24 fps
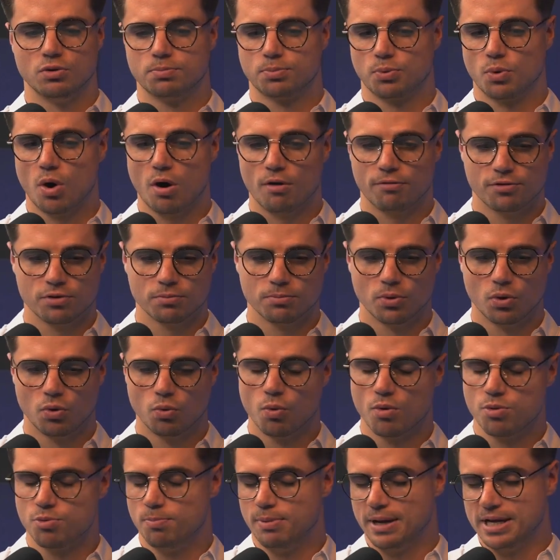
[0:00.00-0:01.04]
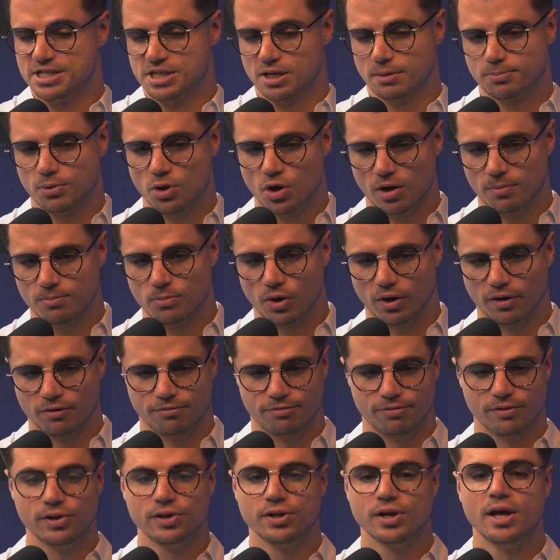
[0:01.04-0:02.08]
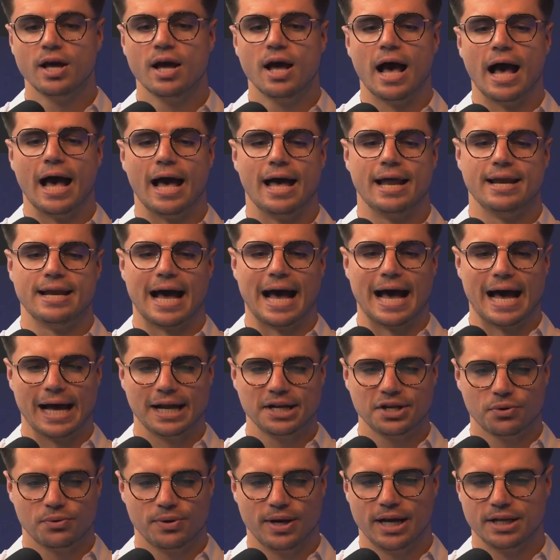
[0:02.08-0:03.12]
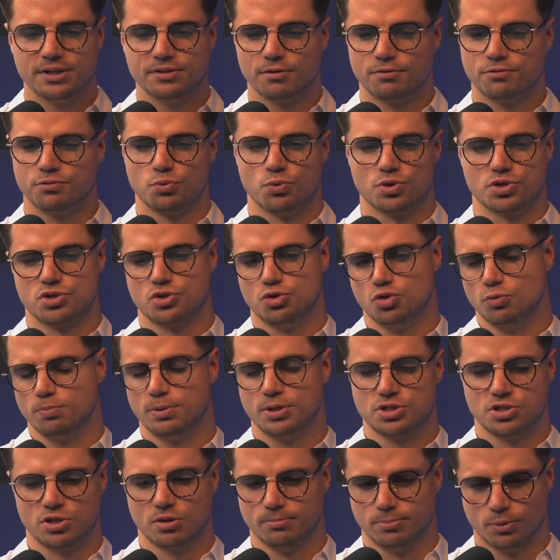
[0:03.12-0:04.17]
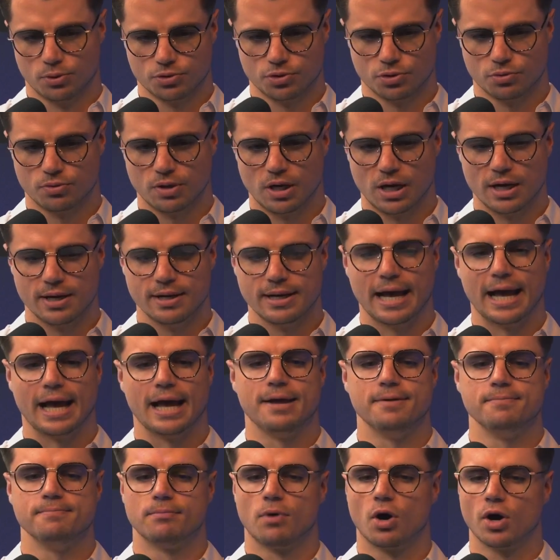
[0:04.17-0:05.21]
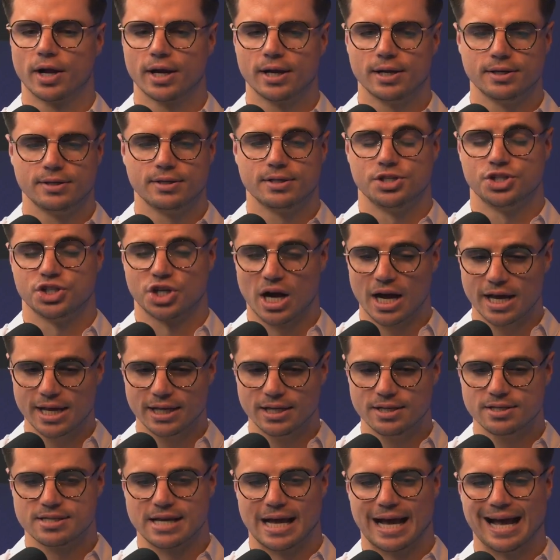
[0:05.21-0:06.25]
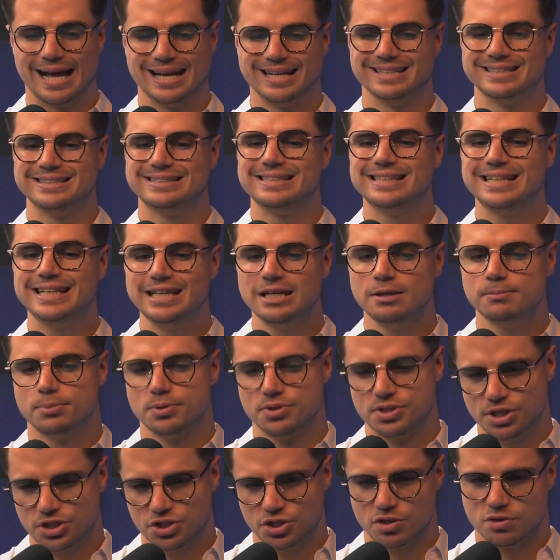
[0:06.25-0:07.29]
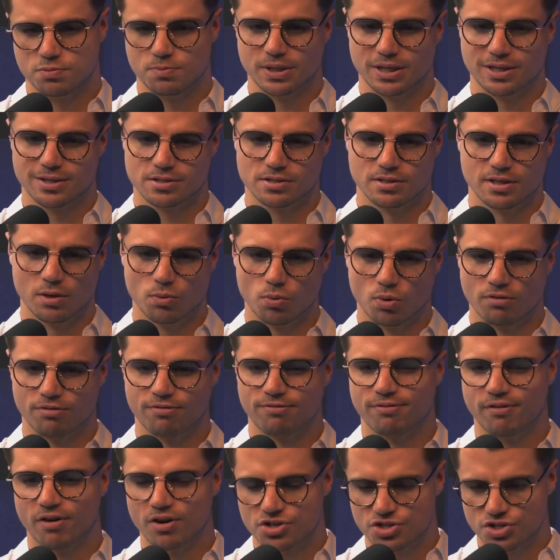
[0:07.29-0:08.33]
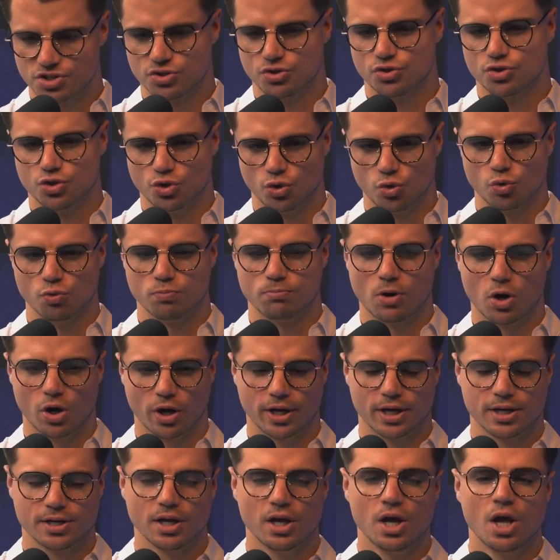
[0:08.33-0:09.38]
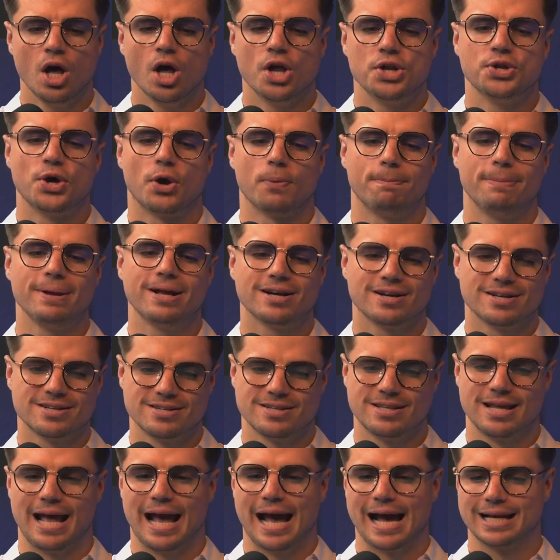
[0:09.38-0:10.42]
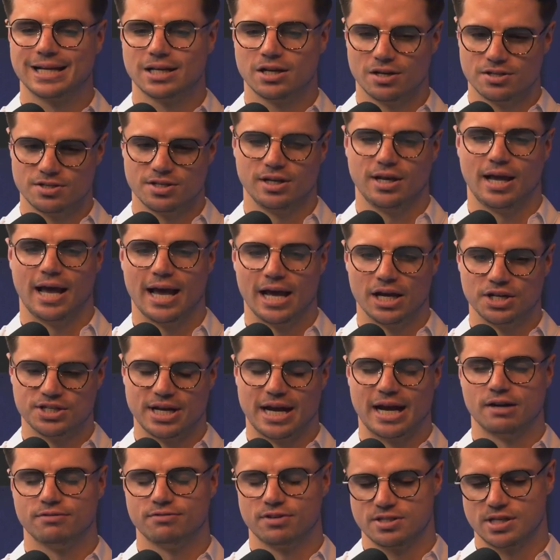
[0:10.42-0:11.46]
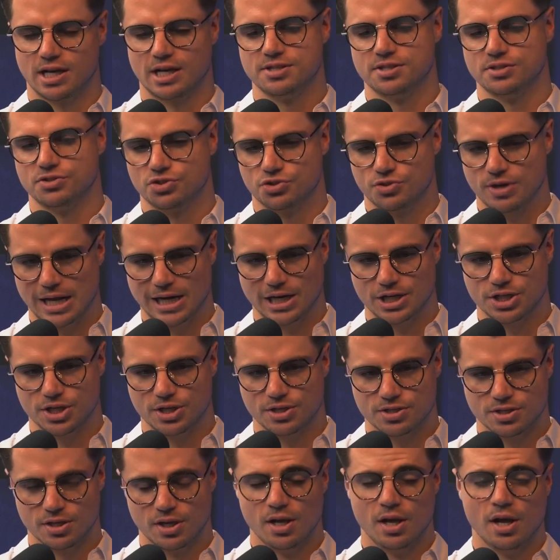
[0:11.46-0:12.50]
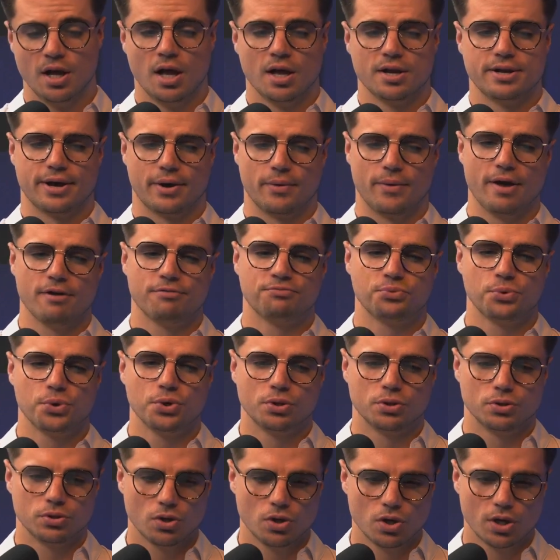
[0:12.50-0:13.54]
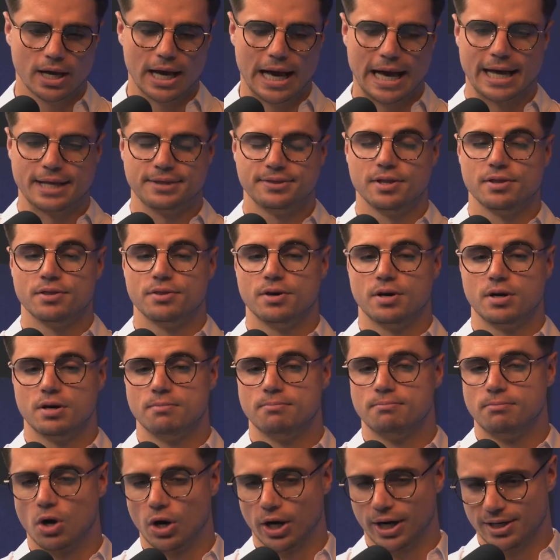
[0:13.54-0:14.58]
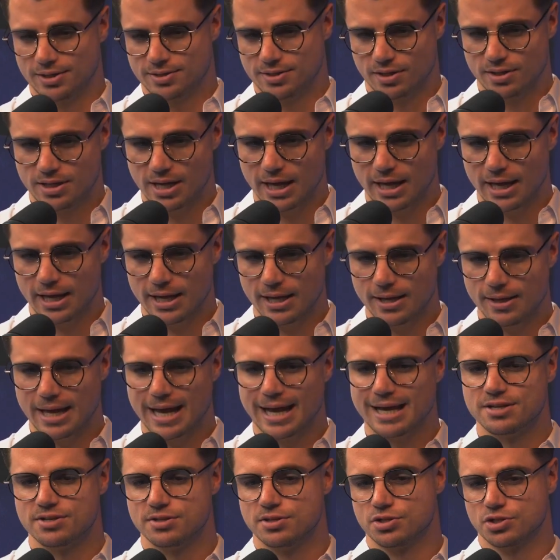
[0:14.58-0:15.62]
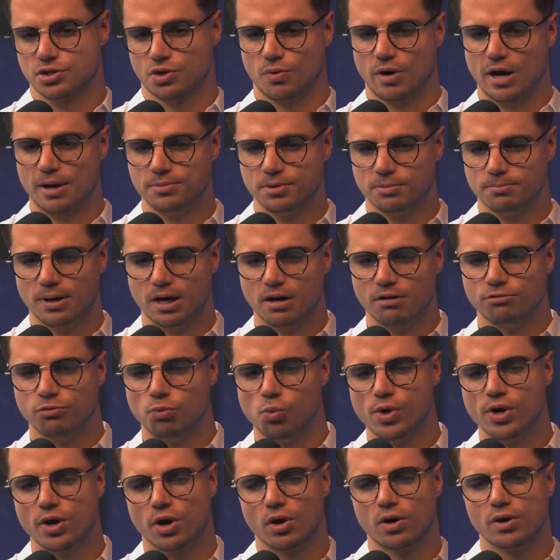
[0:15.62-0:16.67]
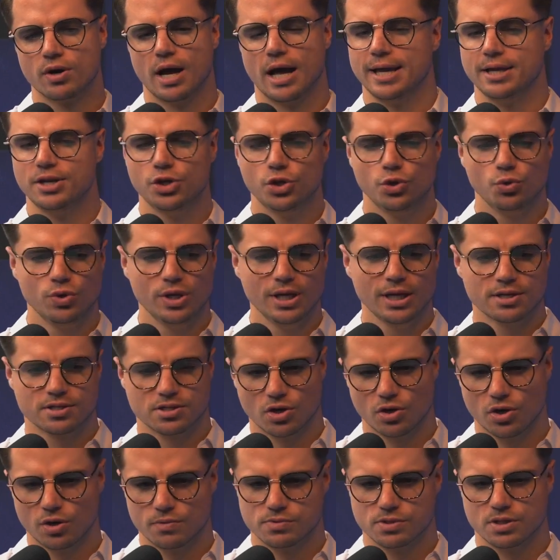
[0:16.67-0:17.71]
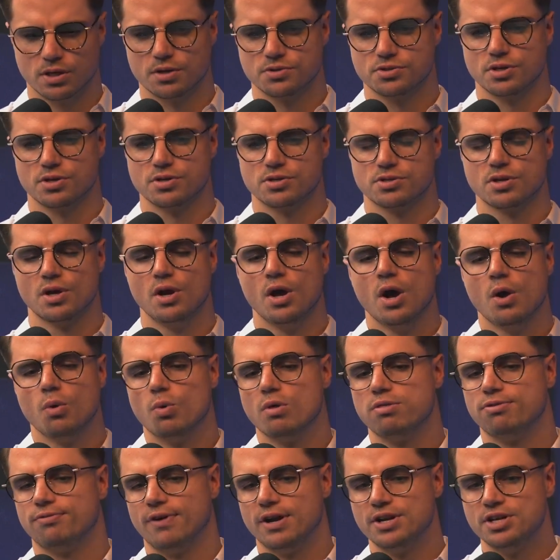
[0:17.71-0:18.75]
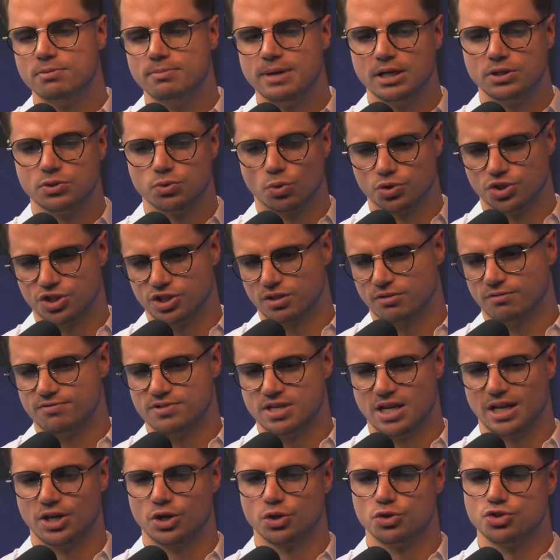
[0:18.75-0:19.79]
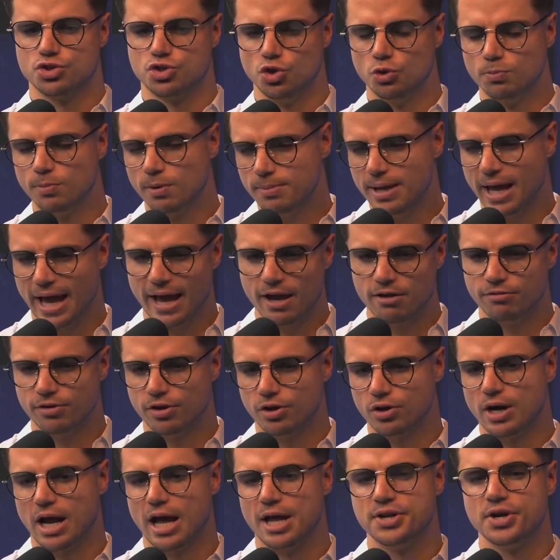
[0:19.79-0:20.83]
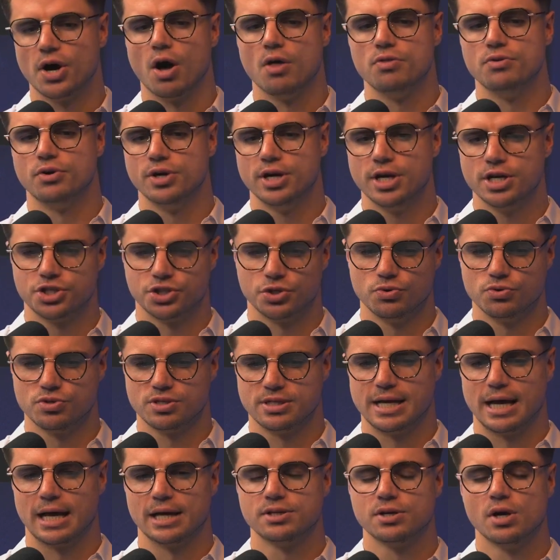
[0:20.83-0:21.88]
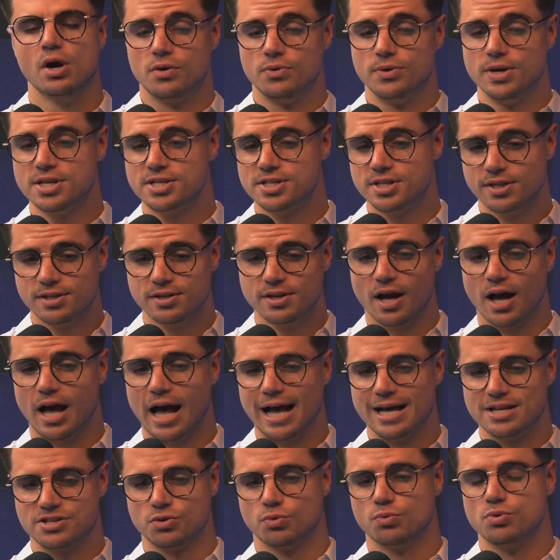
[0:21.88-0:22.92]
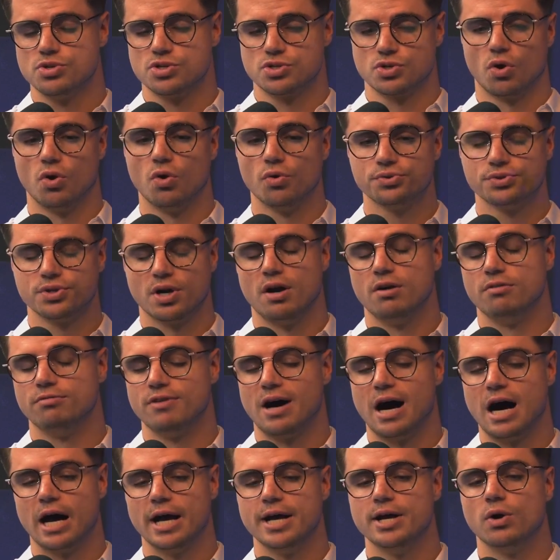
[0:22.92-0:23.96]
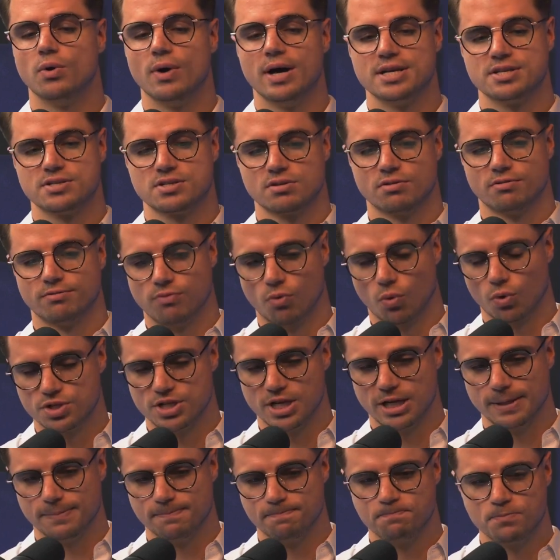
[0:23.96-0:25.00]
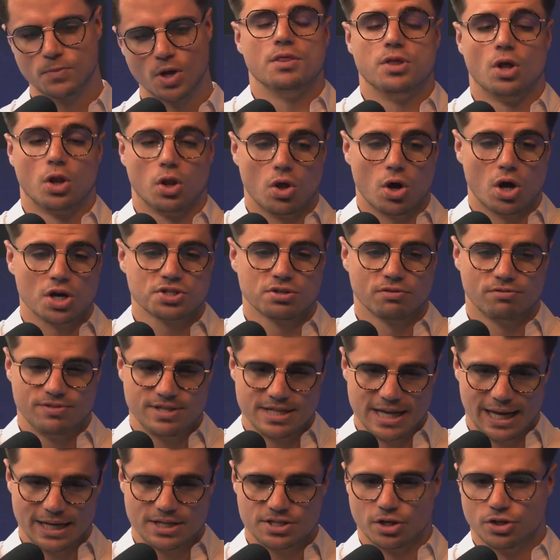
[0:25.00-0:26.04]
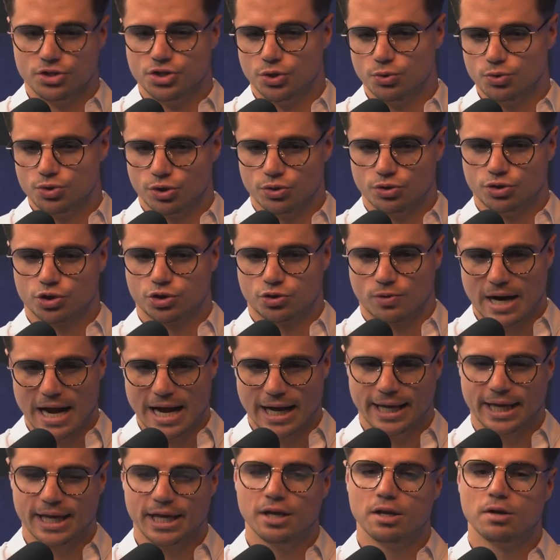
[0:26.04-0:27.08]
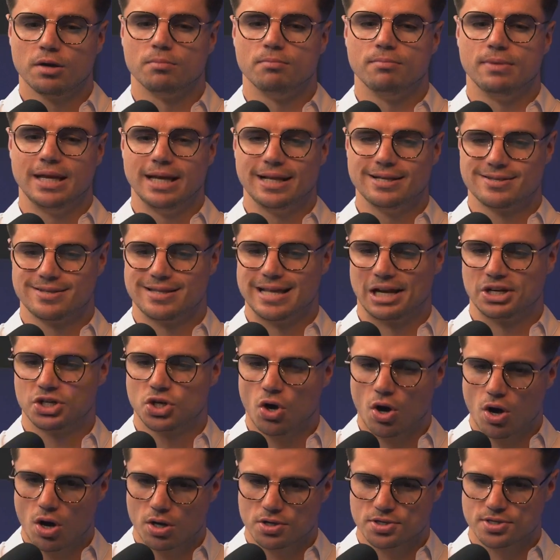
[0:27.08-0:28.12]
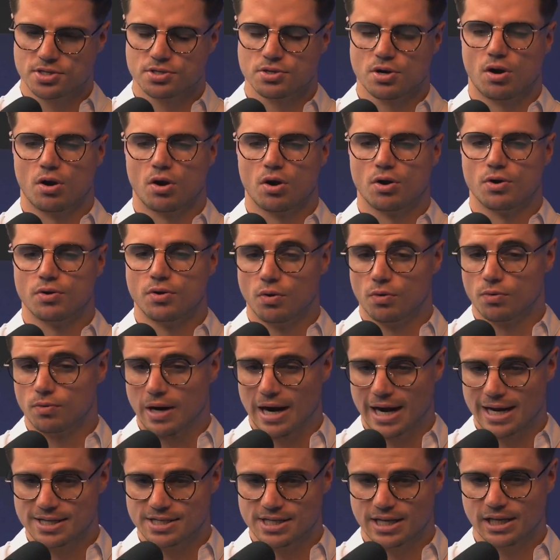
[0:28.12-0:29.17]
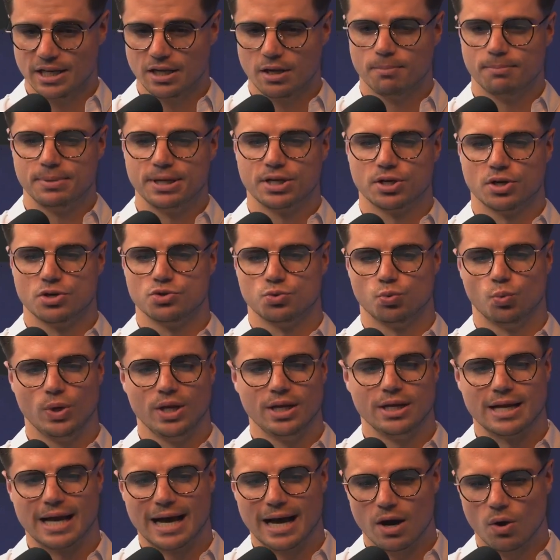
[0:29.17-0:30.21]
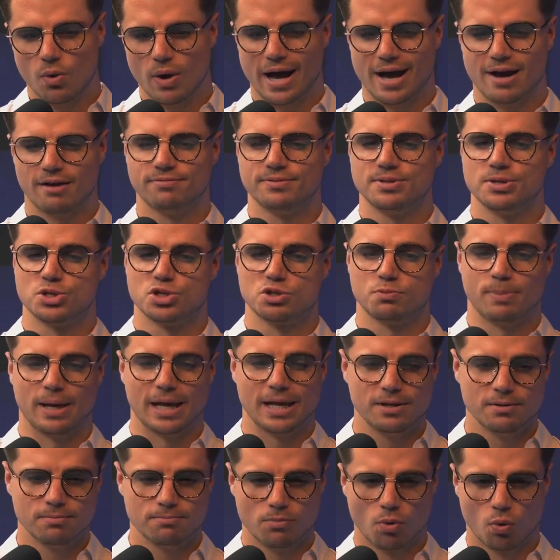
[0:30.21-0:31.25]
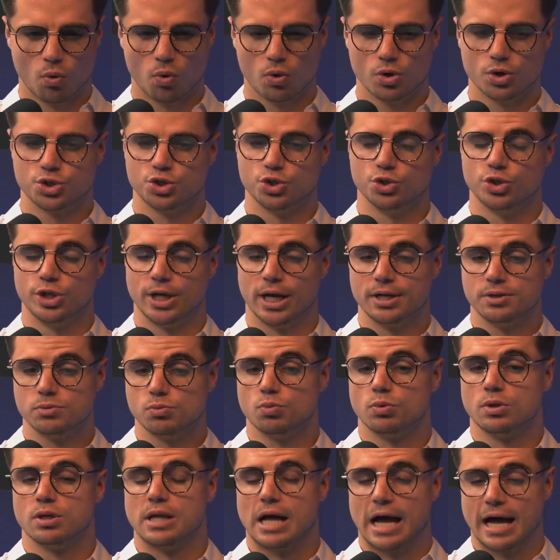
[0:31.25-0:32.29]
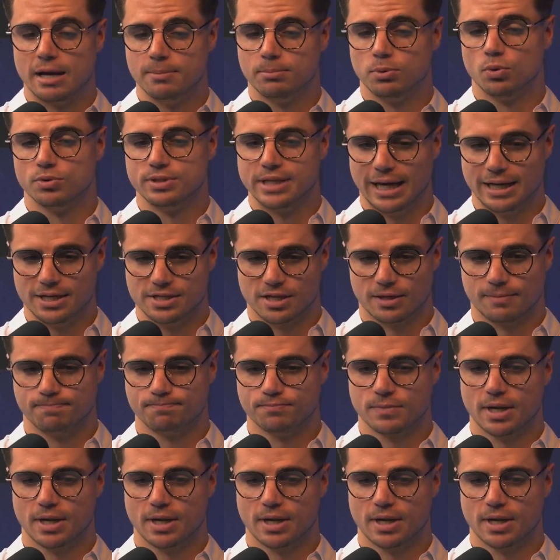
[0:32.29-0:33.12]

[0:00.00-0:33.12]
profitable with basic product market fit. And ad creators were stupid simple to run, and market giants had leading positions because they were first to market, not because they had cutting edge advertising strategies. Now, if we look at the market today, as described above, we are in a unique circumstances with fundamental shifts in consumer behavior and other issues that arisen as a result of iOS 14. The loss of data due to tracking means that costs are rising because we now have to spend more to get reliable data.